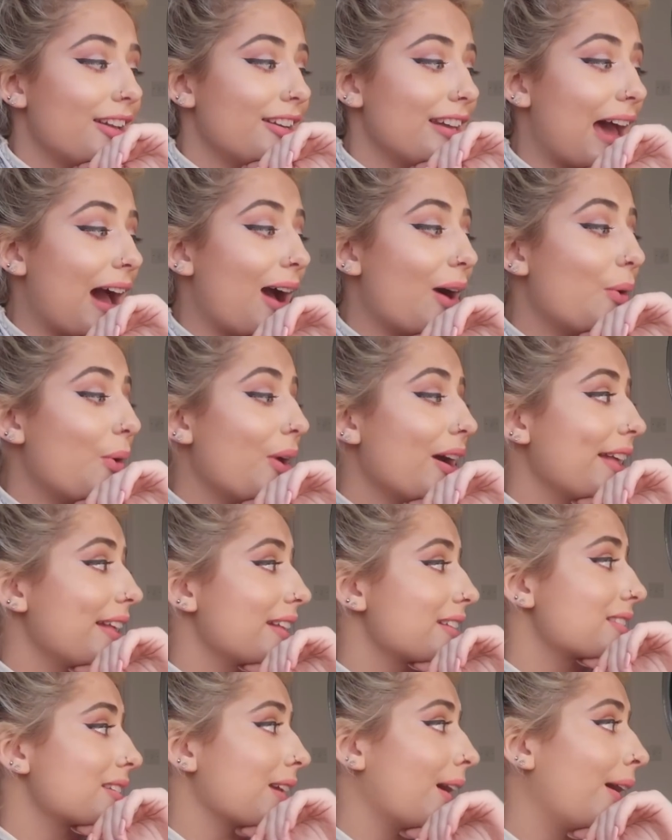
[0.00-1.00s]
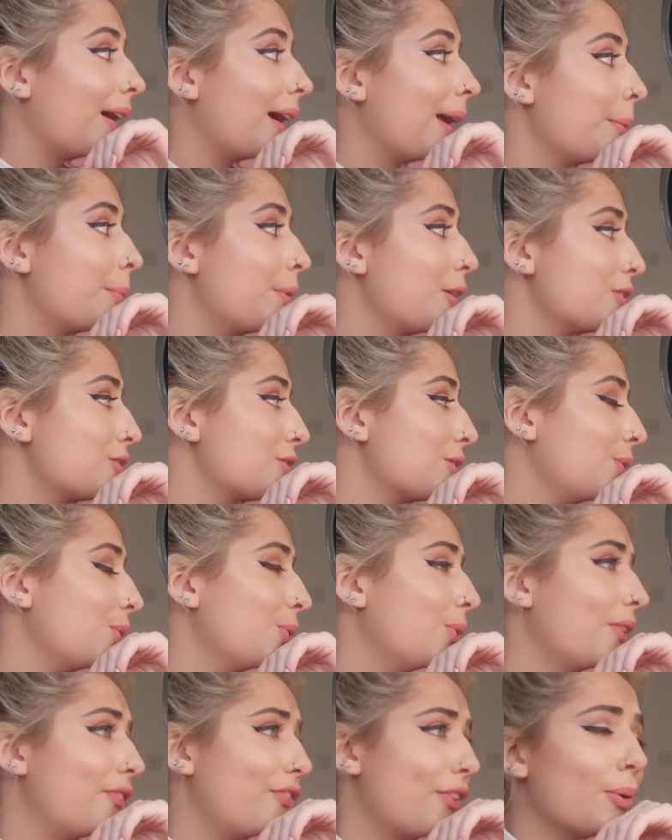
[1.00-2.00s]
Now it's time
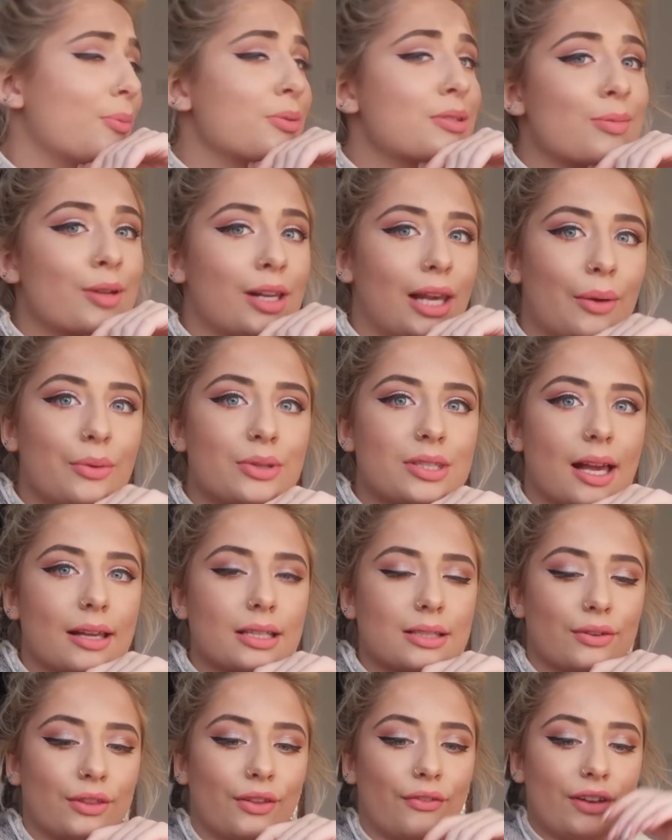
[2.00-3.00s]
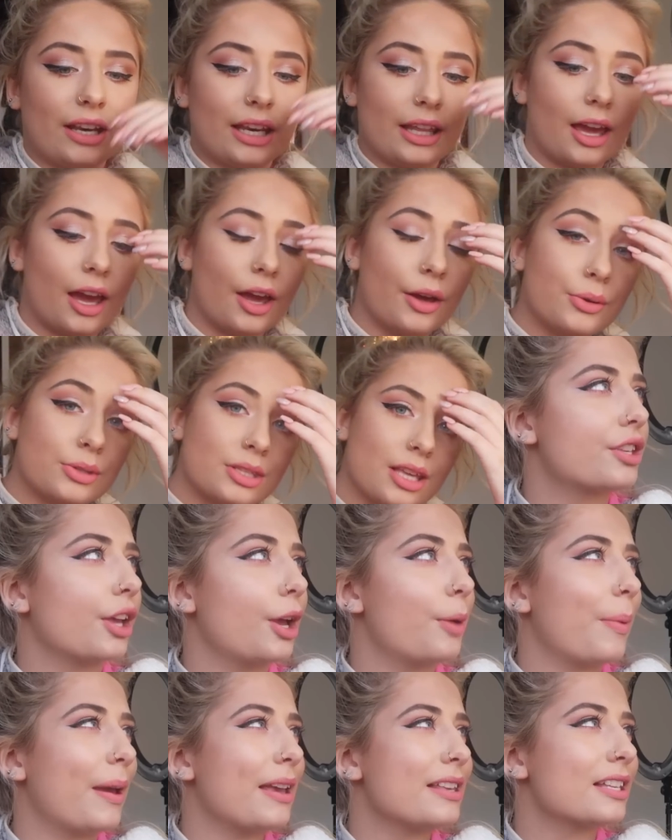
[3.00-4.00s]
to film some close-ups for the videos.
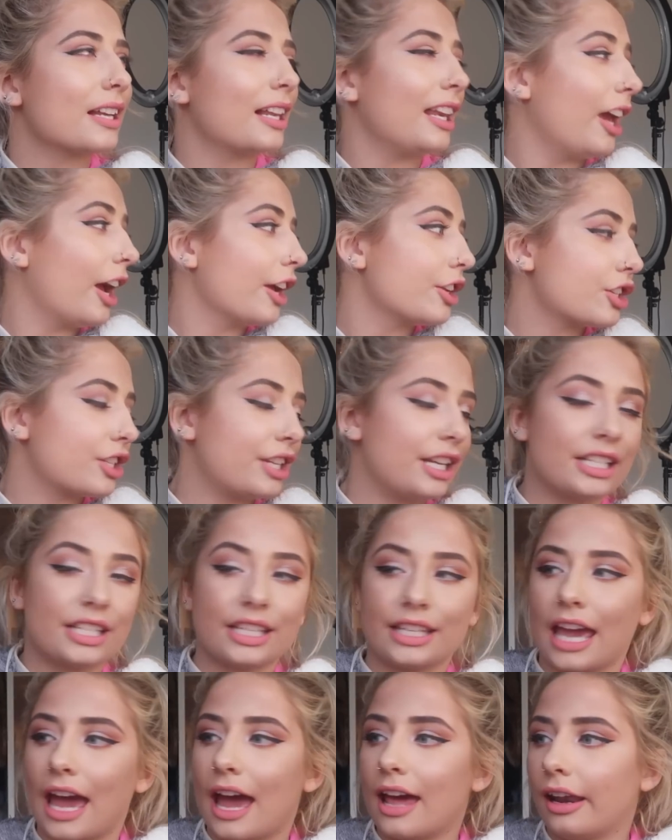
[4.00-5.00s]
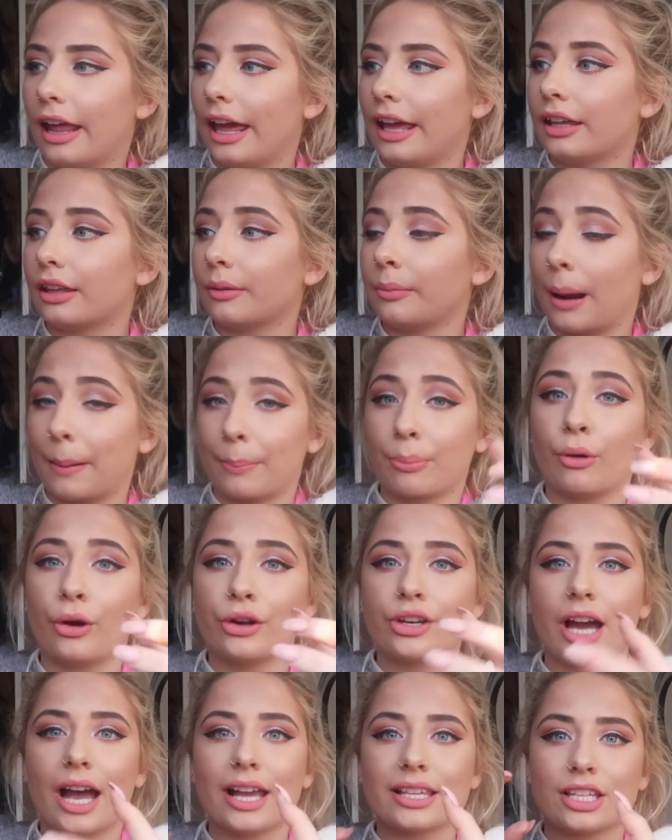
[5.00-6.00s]
So basically I just need to get like my
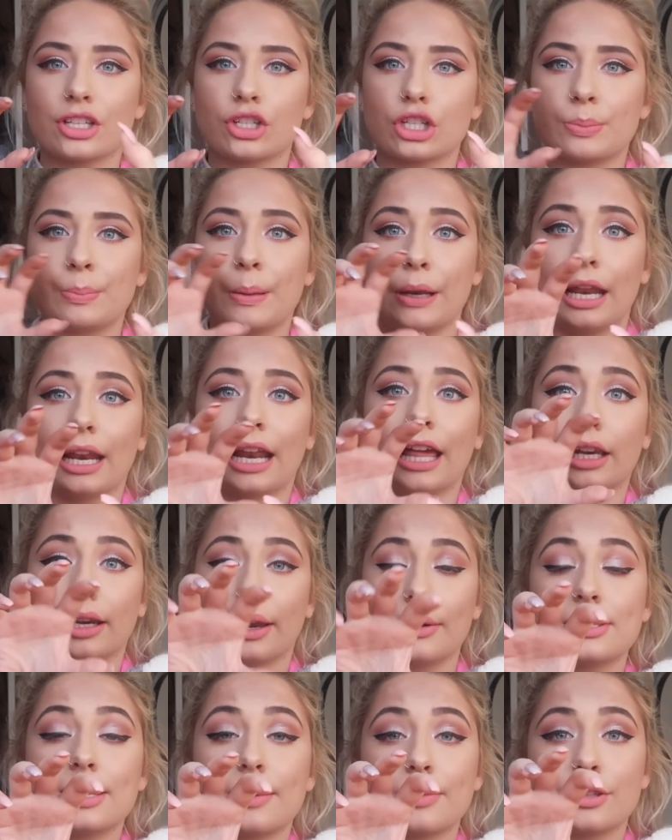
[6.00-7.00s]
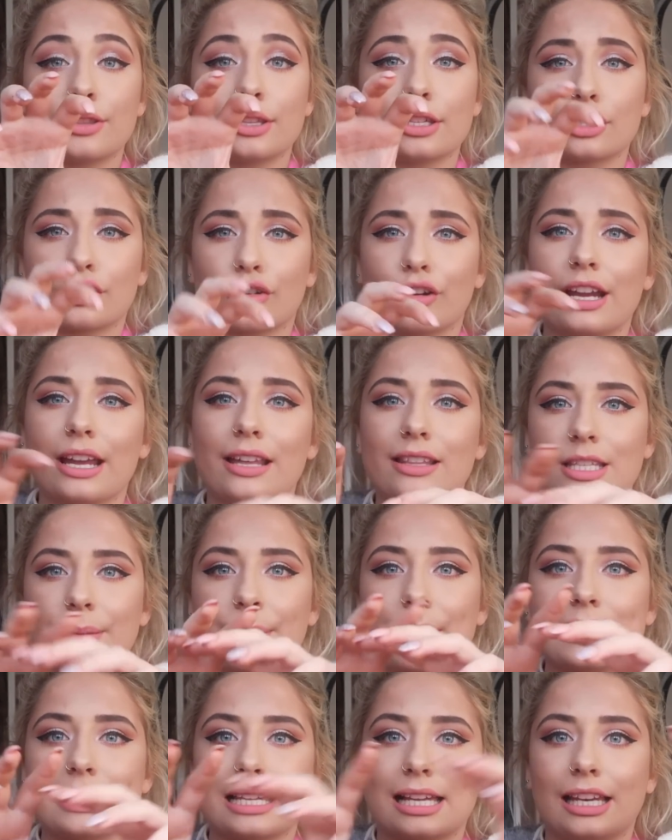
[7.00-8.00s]
products and just put it like close up to the screen,
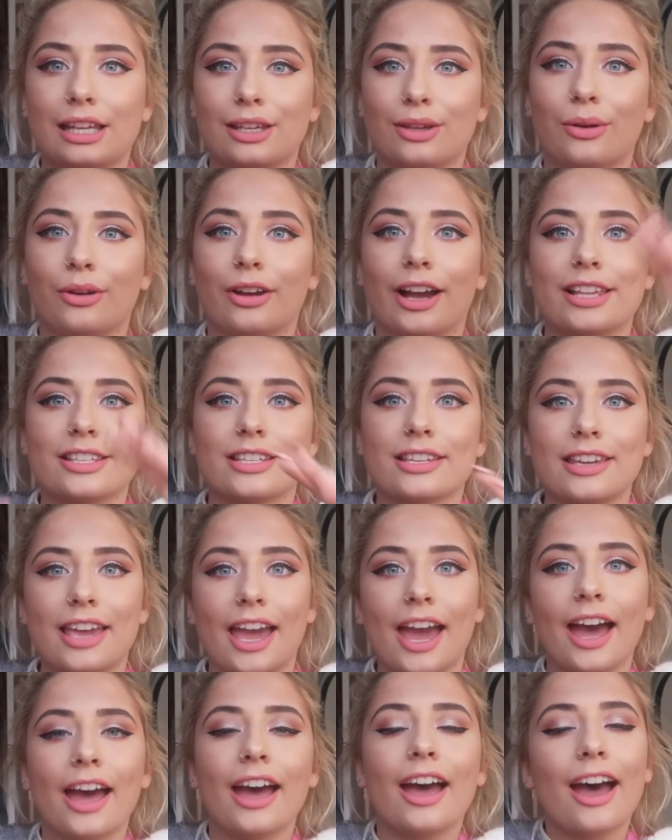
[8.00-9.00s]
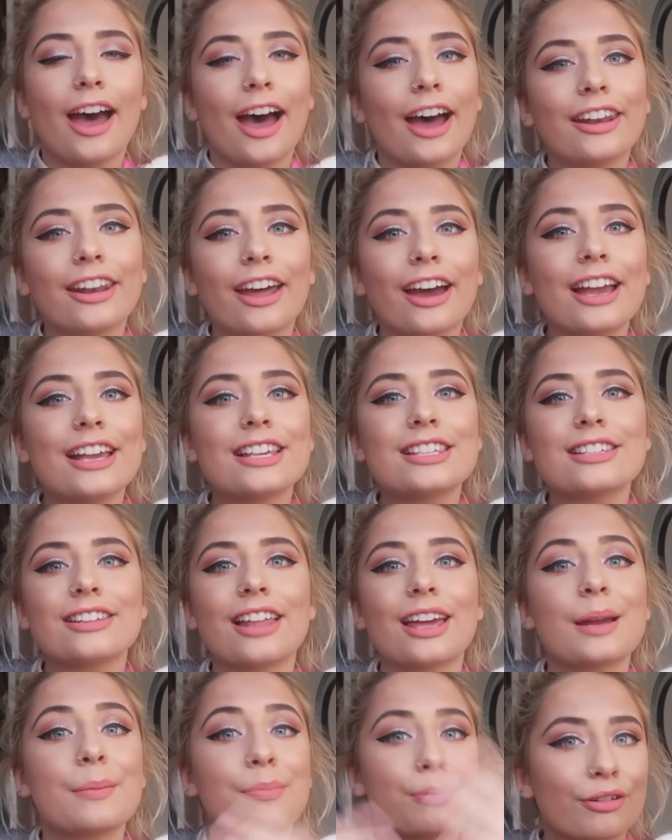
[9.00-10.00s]
so basically you guys can get a nice
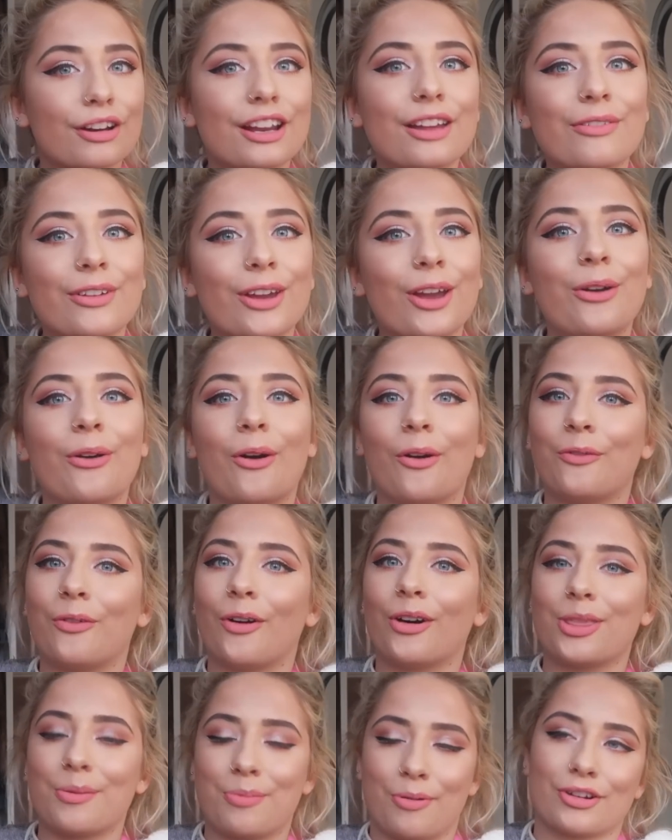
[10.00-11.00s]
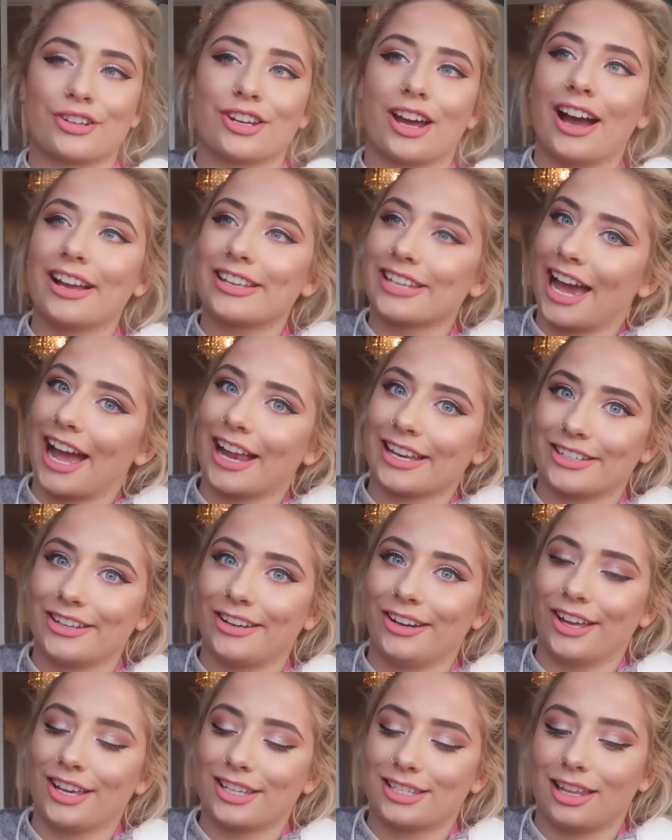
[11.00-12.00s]
like preview of what the product
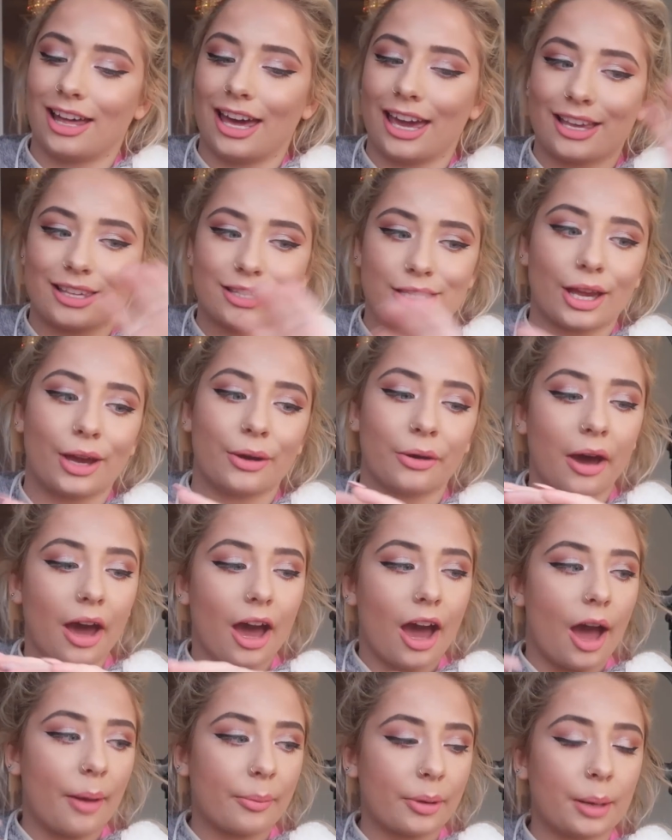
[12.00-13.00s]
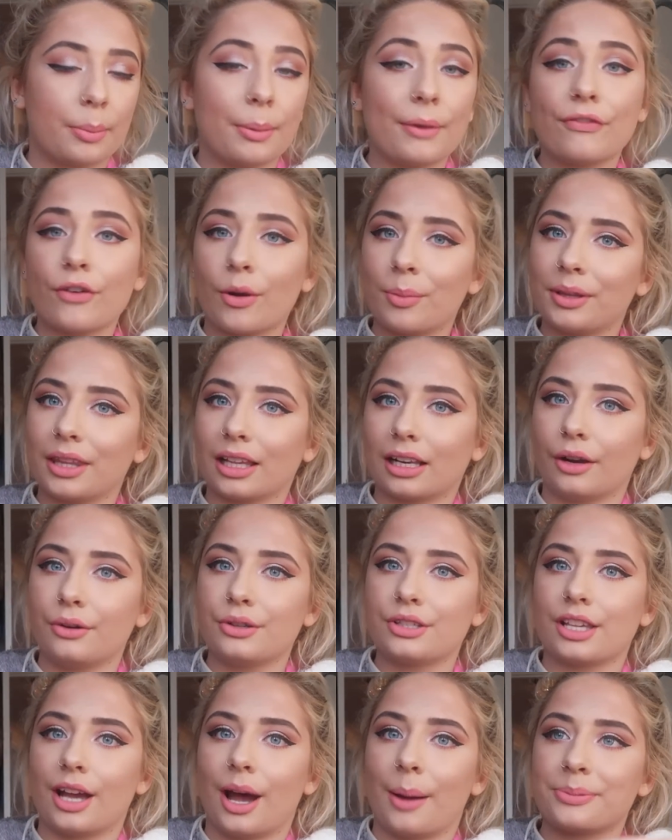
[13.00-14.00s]
actually looks like. So I'm gonna be filming the
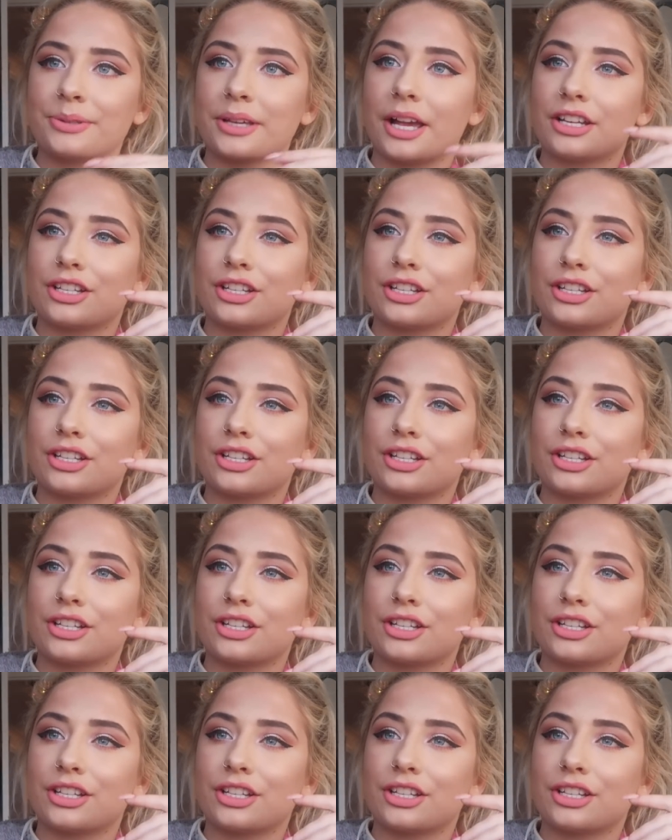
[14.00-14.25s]
close-ups.